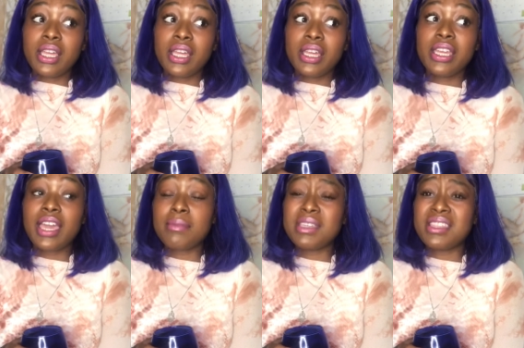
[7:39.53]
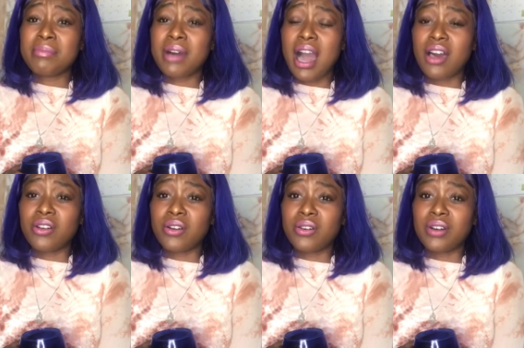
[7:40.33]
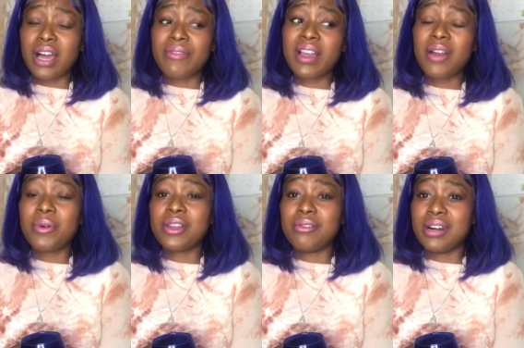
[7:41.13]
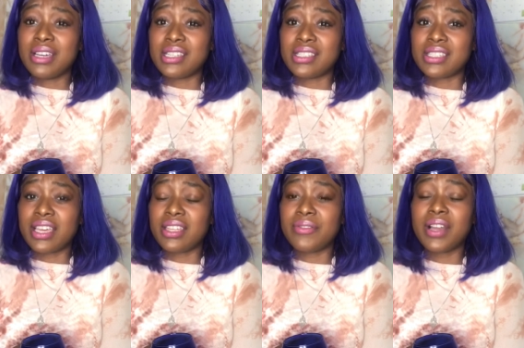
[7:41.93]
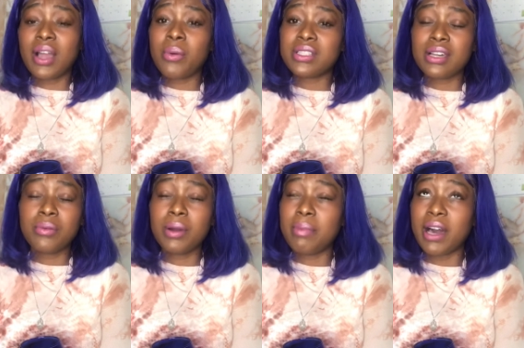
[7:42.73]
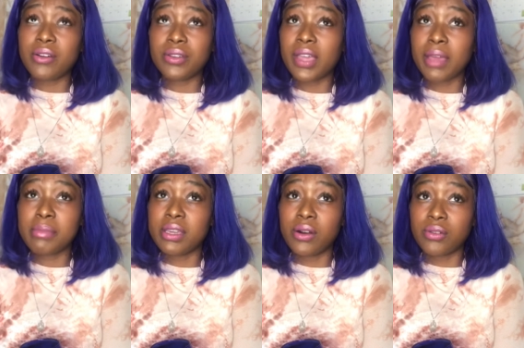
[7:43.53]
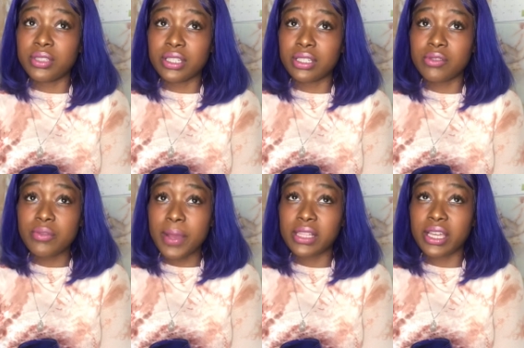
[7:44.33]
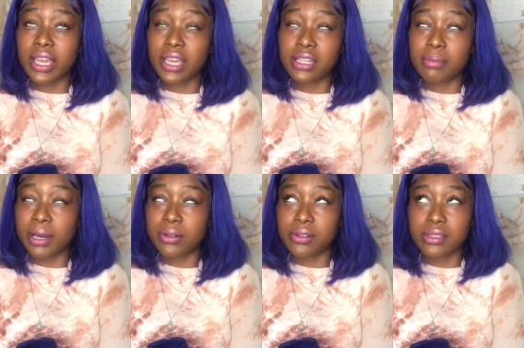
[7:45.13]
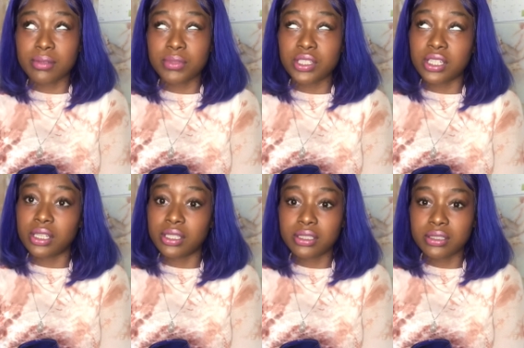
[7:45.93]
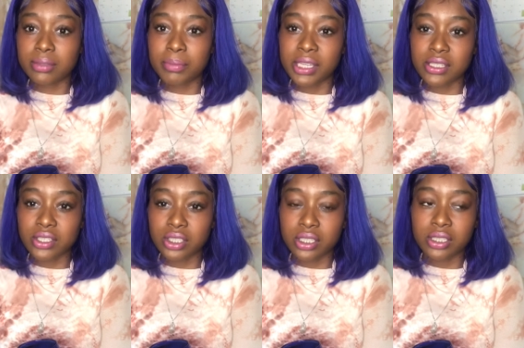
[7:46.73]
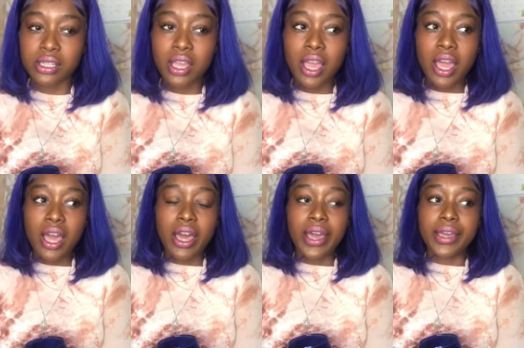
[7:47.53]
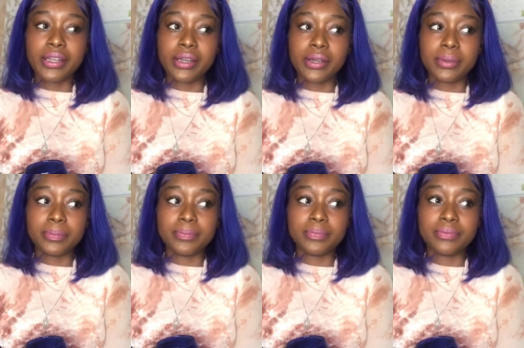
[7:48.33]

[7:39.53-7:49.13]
he gave me the bottle i forgot what it was i forgot what what bottle you had me holding it was probably a henny bottle or some shit some basic shit and um